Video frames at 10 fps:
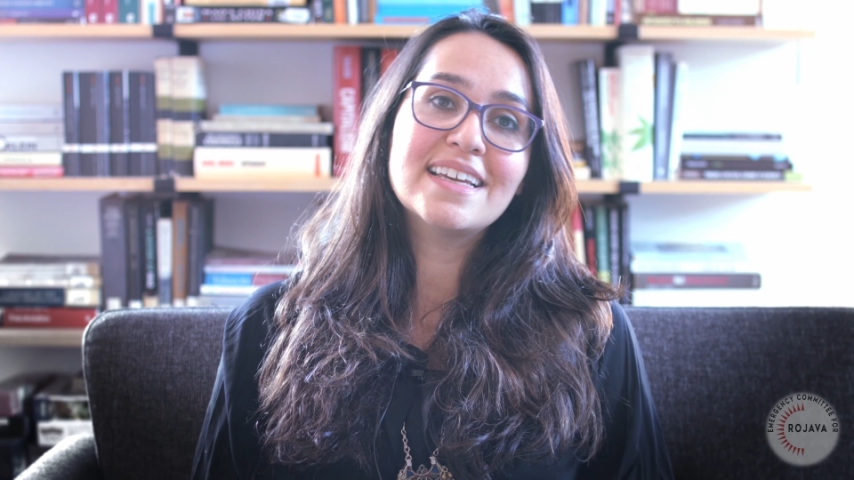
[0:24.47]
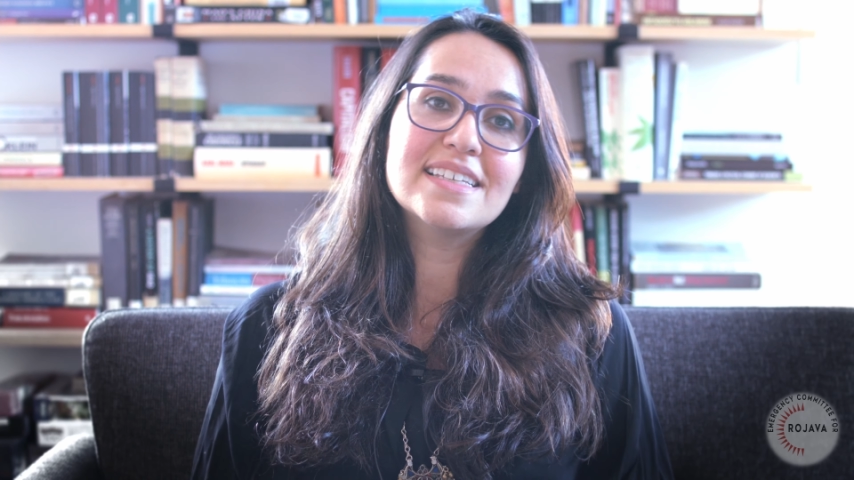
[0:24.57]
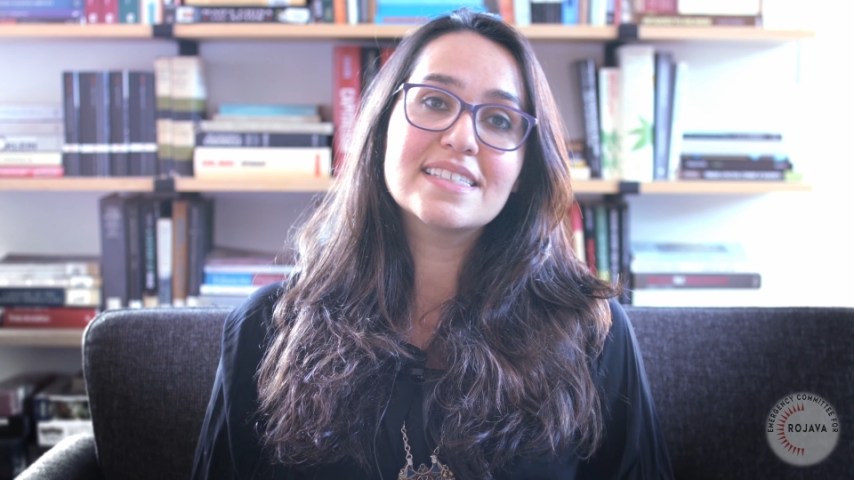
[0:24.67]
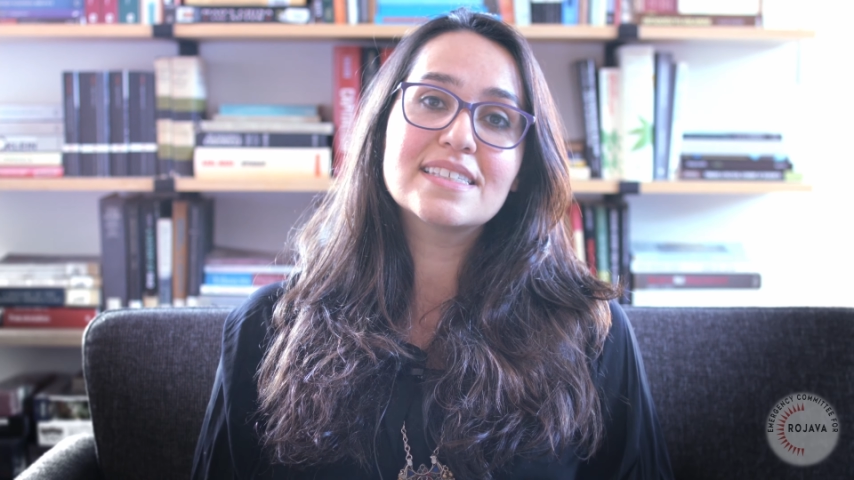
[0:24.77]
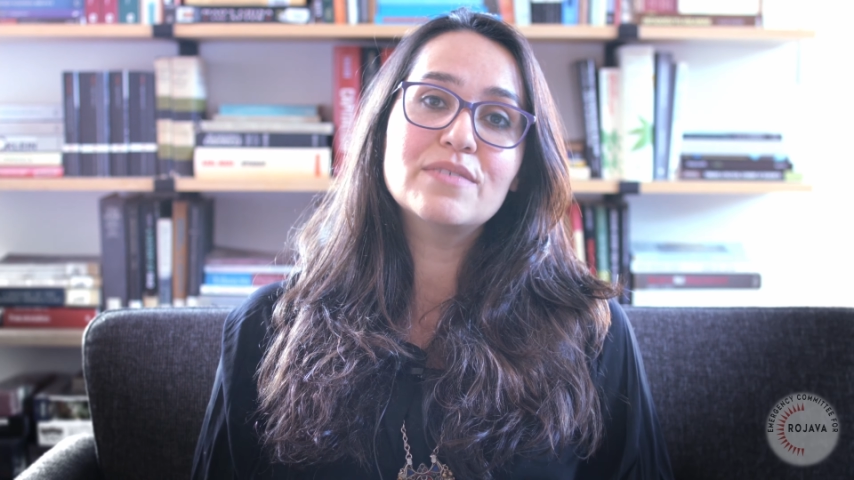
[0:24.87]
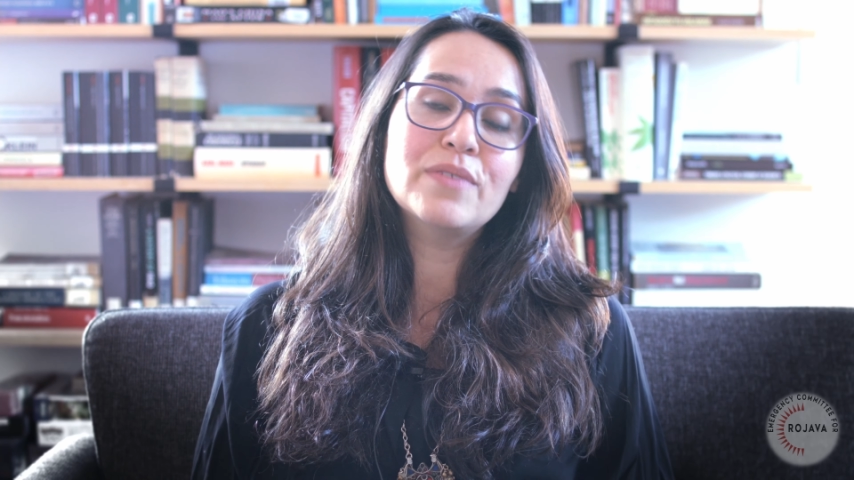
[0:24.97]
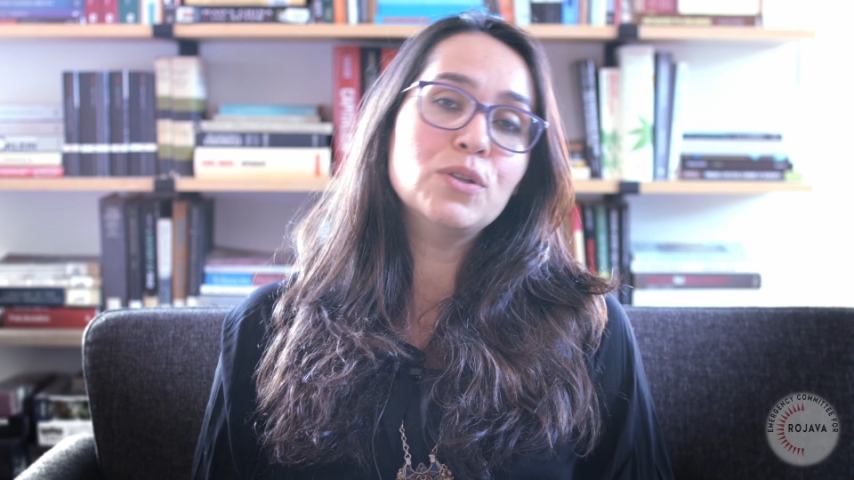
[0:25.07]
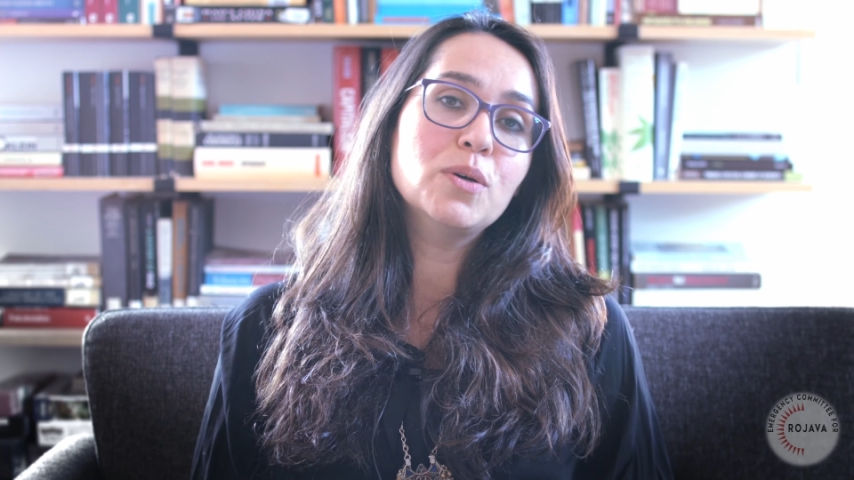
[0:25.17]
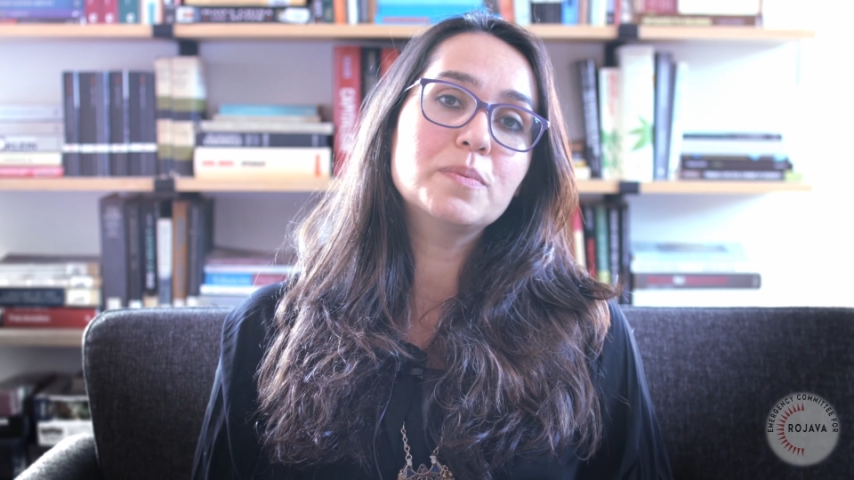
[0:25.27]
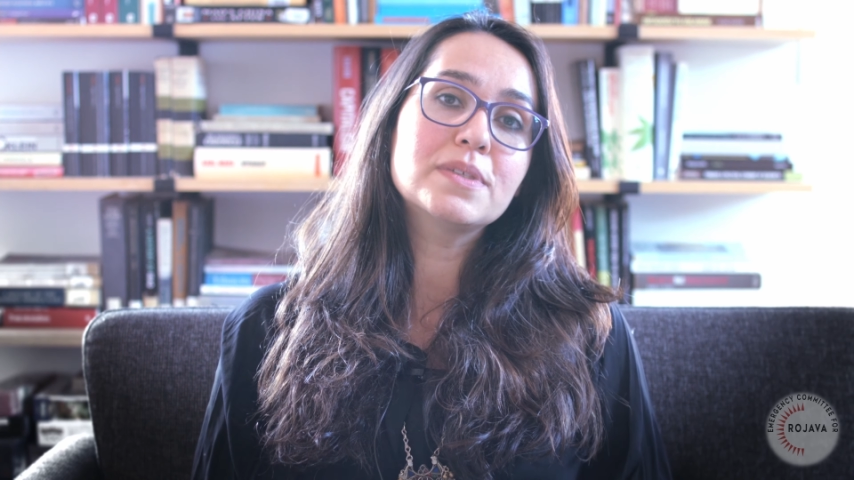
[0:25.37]
has
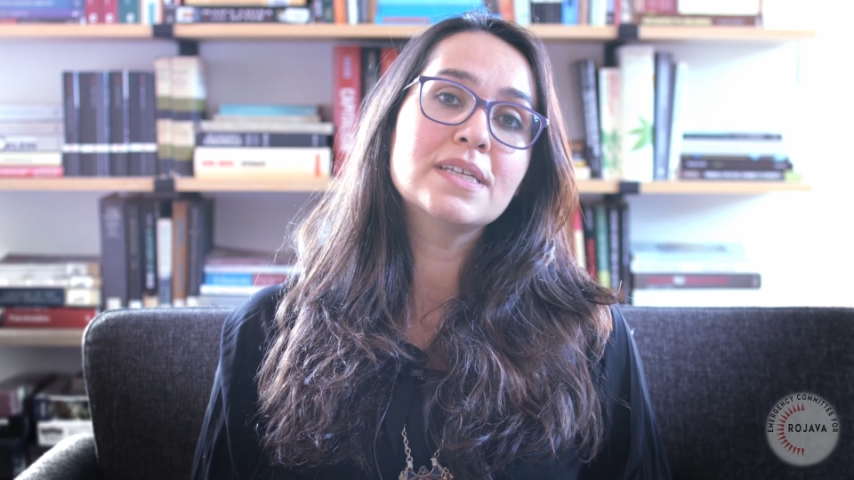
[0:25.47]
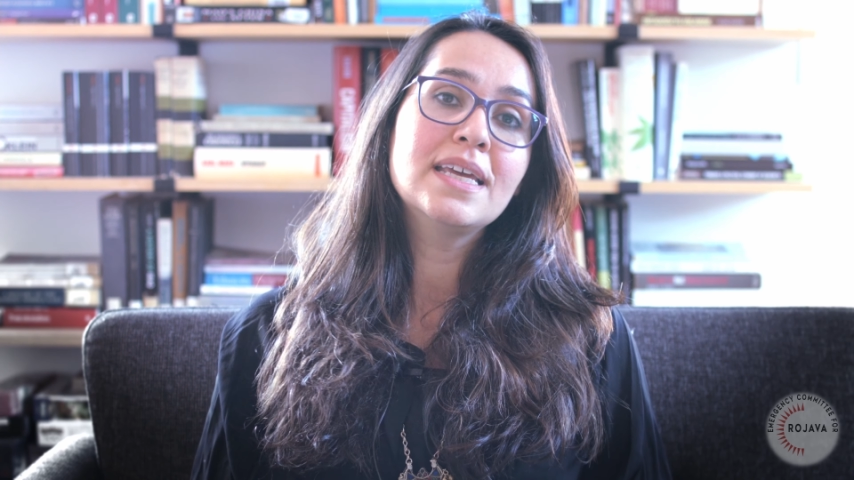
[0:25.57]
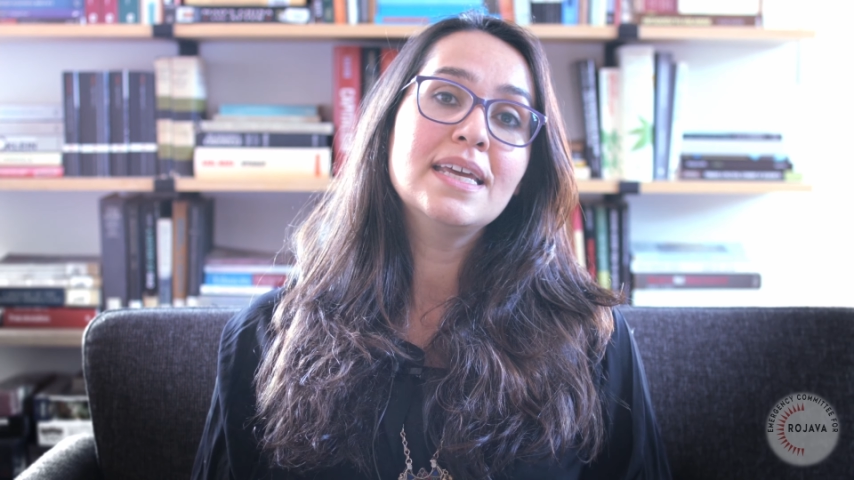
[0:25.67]
developed